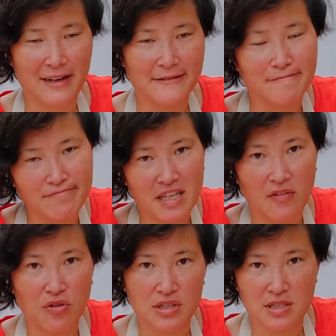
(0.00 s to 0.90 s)
and
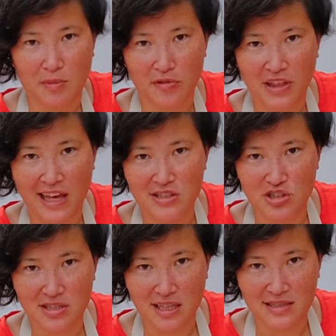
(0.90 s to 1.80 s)
therefore some of the
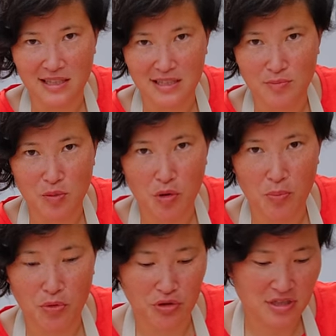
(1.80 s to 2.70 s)
edges gets a little bit
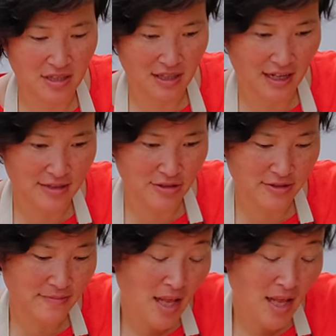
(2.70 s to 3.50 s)
more burnt than others.